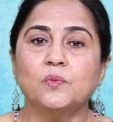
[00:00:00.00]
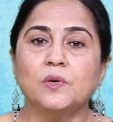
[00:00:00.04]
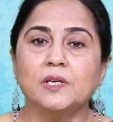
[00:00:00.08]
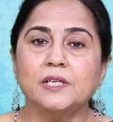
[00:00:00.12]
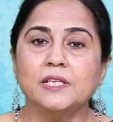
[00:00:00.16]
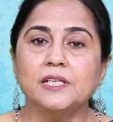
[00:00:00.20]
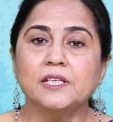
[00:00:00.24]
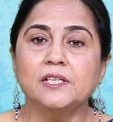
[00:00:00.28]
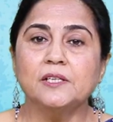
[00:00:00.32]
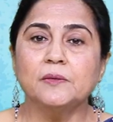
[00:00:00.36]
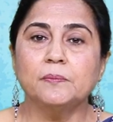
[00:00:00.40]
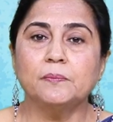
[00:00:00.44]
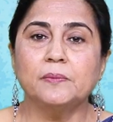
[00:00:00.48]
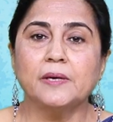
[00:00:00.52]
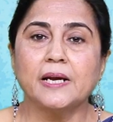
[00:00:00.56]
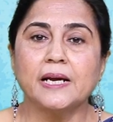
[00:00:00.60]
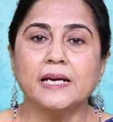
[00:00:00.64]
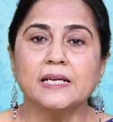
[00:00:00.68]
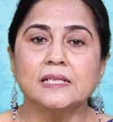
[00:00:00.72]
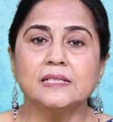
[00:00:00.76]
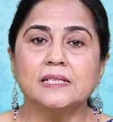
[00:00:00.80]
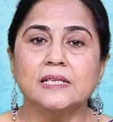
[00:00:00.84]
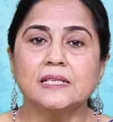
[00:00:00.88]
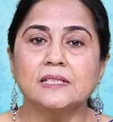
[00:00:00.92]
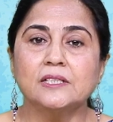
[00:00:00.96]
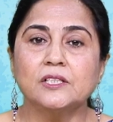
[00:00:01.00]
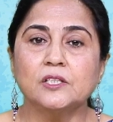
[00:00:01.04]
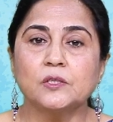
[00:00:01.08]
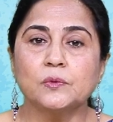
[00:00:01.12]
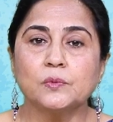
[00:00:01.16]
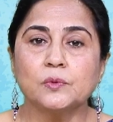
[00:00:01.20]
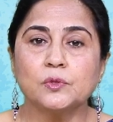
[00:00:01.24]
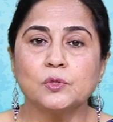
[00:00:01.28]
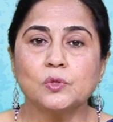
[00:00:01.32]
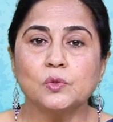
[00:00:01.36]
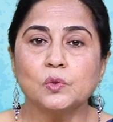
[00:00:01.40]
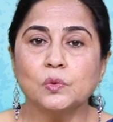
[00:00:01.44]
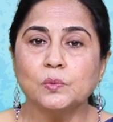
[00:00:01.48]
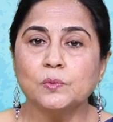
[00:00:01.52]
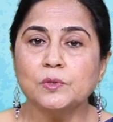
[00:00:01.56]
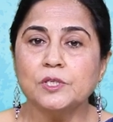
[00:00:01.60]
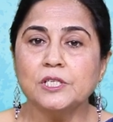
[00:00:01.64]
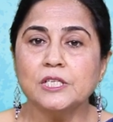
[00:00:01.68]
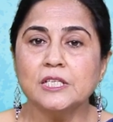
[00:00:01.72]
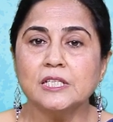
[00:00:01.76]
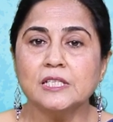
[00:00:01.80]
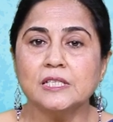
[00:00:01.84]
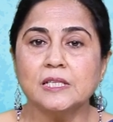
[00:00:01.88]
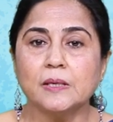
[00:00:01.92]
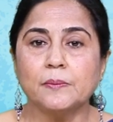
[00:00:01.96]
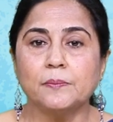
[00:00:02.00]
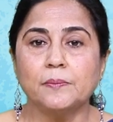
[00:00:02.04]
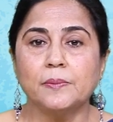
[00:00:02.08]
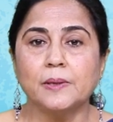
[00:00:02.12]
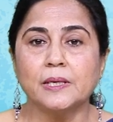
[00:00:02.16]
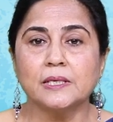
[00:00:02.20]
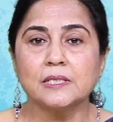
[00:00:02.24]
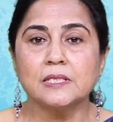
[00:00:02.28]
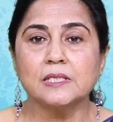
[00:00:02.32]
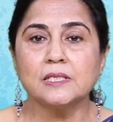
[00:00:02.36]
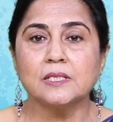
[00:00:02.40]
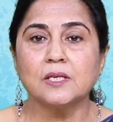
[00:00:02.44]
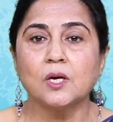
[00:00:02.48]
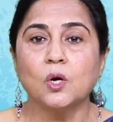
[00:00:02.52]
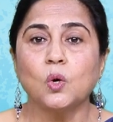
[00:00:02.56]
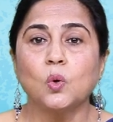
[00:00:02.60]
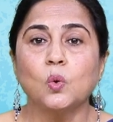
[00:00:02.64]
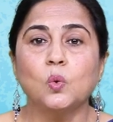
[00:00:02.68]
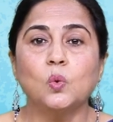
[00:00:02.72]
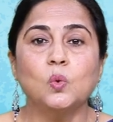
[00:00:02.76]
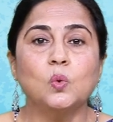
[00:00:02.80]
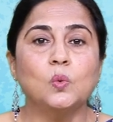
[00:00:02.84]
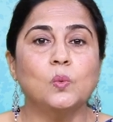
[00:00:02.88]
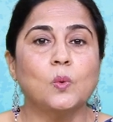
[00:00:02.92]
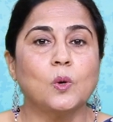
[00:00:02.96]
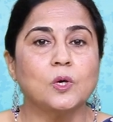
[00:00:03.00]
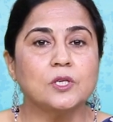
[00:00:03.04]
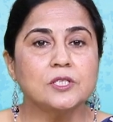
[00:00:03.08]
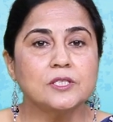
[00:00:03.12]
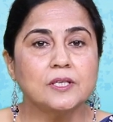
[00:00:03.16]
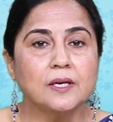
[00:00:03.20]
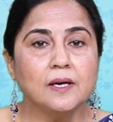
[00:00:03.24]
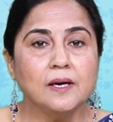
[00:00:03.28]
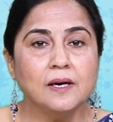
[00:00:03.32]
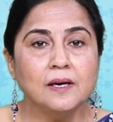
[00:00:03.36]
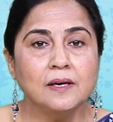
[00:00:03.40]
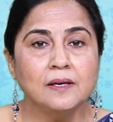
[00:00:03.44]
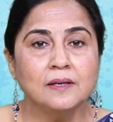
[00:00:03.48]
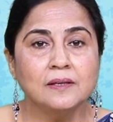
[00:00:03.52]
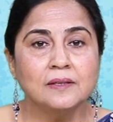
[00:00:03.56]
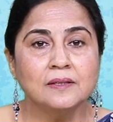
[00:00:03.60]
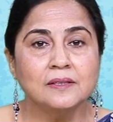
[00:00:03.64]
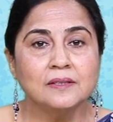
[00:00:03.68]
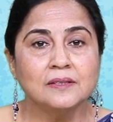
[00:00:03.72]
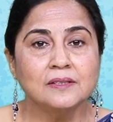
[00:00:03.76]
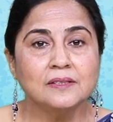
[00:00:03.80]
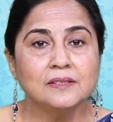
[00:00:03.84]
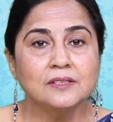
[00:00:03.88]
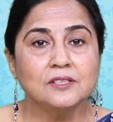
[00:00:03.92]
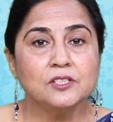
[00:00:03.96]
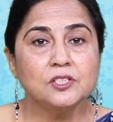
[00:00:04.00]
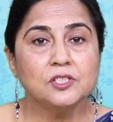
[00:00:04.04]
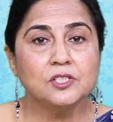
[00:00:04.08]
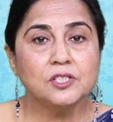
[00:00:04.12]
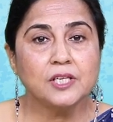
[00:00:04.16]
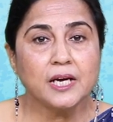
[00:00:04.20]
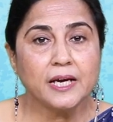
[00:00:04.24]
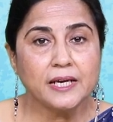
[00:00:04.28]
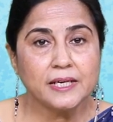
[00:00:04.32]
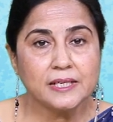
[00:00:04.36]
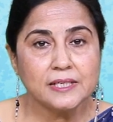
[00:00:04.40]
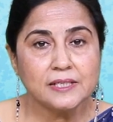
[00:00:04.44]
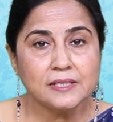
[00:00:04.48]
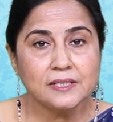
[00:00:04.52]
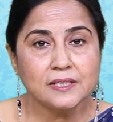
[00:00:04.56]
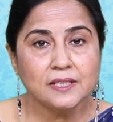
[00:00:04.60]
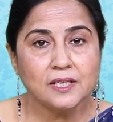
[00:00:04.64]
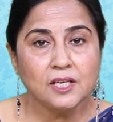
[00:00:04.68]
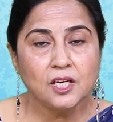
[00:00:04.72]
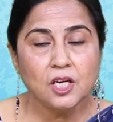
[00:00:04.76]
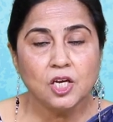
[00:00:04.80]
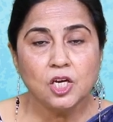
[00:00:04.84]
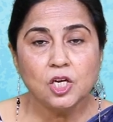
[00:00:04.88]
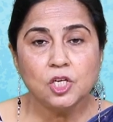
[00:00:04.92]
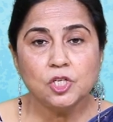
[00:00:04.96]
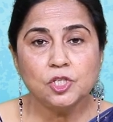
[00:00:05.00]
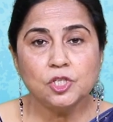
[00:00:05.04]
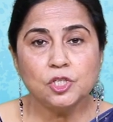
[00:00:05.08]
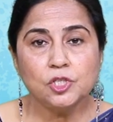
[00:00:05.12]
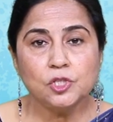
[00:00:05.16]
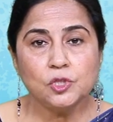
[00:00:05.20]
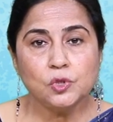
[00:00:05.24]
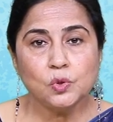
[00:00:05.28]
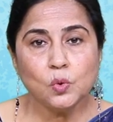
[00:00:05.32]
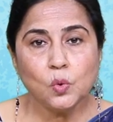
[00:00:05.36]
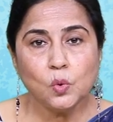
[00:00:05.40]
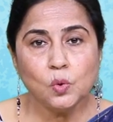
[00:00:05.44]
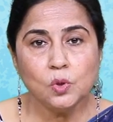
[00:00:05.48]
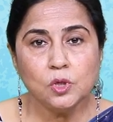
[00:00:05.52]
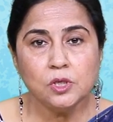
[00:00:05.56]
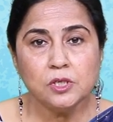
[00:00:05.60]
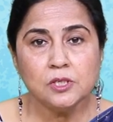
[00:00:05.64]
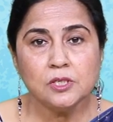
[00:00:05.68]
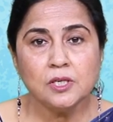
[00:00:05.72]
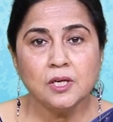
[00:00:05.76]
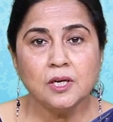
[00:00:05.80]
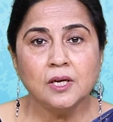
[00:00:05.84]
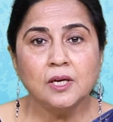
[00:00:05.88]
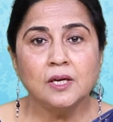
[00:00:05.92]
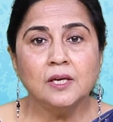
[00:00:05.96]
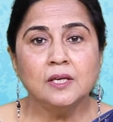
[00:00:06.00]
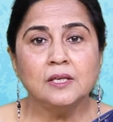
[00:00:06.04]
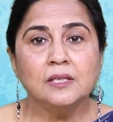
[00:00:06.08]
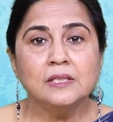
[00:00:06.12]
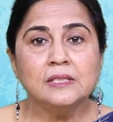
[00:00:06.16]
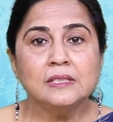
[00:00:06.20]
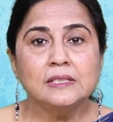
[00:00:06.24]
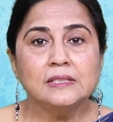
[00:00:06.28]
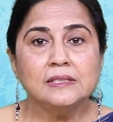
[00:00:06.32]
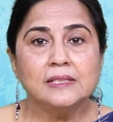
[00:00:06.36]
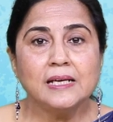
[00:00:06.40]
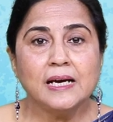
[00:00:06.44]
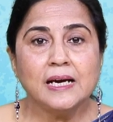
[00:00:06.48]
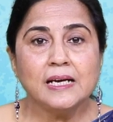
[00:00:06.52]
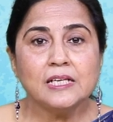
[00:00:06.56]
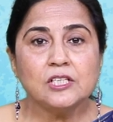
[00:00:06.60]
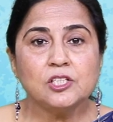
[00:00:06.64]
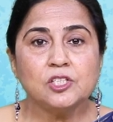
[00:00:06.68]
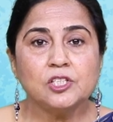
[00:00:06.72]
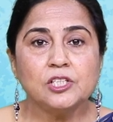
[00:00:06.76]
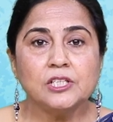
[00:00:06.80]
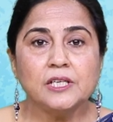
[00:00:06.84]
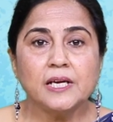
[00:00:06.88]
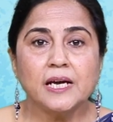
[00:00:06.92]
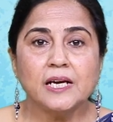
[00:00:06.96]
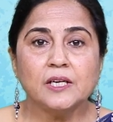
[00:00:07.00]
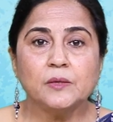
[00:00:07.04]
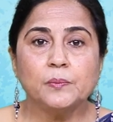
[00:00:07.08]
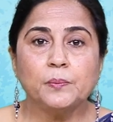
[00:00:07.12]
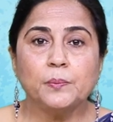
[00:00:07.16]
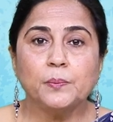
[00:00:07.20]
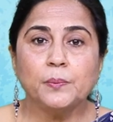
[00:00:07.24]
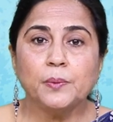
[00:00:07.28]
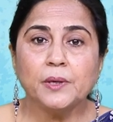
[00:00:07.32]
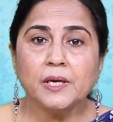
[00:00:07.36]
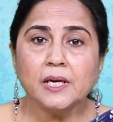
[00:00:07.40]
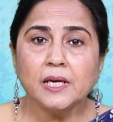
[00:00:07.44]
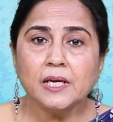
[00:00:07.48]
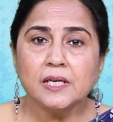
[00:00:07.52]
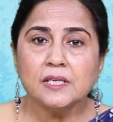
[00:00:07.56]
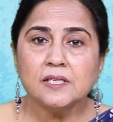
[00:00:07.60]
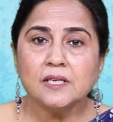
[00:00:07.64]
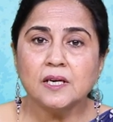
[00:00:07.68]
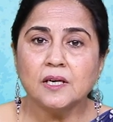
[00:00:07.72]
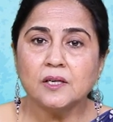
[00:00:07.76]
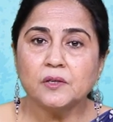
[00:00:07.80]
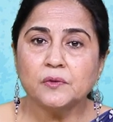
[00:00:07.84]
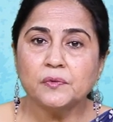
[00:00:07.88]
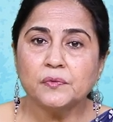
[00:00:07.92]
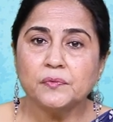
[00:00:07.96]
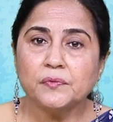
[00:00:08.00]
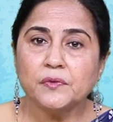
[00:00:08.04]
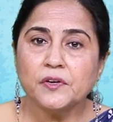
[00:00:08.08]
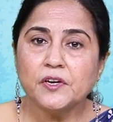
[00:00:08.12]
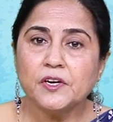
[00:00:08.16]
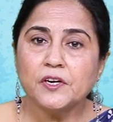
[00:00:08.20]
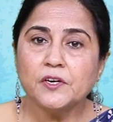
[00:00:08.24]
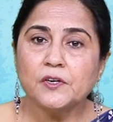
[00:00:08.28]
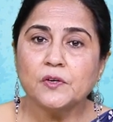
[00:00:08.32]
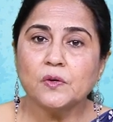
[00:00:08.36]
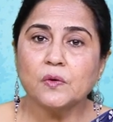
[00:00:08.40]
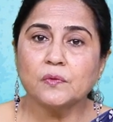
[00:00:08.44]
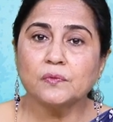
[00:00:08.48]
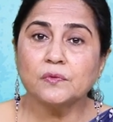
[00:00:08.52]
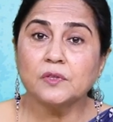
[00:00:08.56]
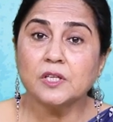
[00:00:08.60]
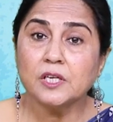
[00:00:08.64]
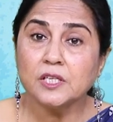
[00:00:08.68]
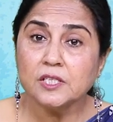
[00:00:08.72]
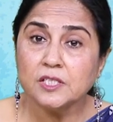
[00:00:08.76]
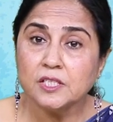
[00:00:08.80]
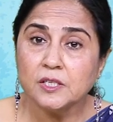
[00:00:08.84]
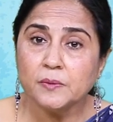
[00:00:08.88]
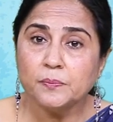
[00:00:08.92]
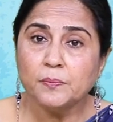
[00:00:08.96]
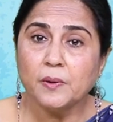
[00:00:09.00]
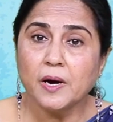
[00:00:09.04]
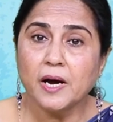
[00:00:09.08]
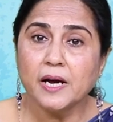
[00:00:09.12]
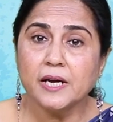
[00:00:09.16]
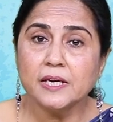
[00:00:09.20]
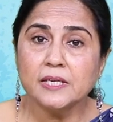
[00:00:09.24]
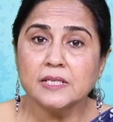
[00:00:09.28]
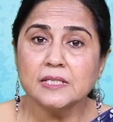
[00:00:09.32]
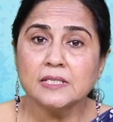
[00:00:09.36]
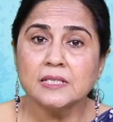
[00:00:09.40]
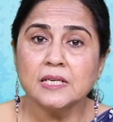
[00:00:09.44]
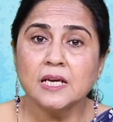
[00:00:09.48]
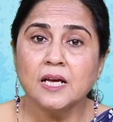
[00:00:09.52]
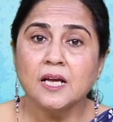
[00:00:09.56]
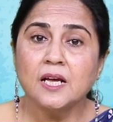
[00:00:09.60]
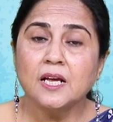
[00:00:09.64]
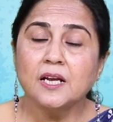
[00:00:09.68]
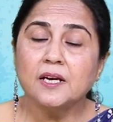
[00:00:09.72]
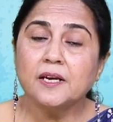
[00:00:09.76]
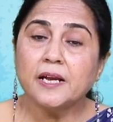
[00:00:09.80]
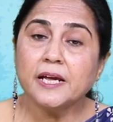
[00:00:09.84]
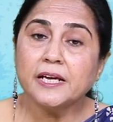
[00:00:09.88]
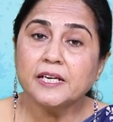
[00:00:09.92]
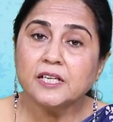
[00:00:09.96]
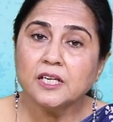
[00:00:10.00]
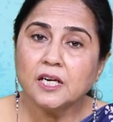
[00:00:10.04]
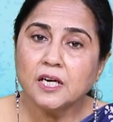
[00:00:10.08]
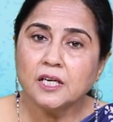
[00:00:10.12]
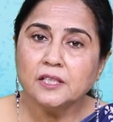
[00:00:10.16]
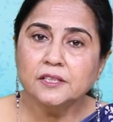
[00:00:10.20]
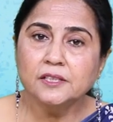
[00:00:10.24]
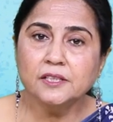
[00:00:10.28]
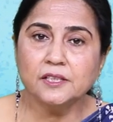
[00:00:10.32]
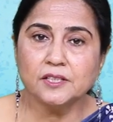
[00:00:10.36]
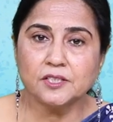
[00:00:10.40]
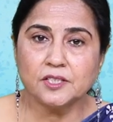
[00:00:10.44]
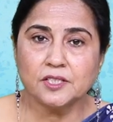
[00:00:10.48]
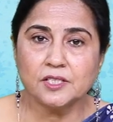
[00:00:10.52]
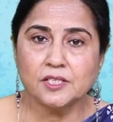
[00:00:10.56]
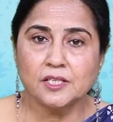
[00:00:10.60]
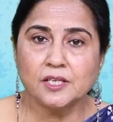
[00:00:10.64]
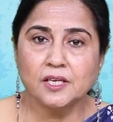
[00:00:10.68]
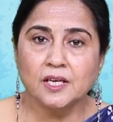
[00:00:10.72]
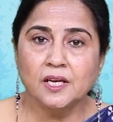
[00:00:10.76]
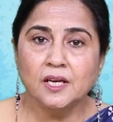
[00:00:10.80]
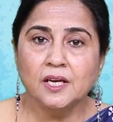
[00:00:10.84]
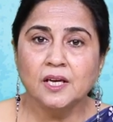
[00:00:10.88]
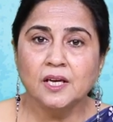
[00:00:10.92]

Valli replied that there was nobody in the bus who was a child. She told that she had paid her fare of 30 paise like others.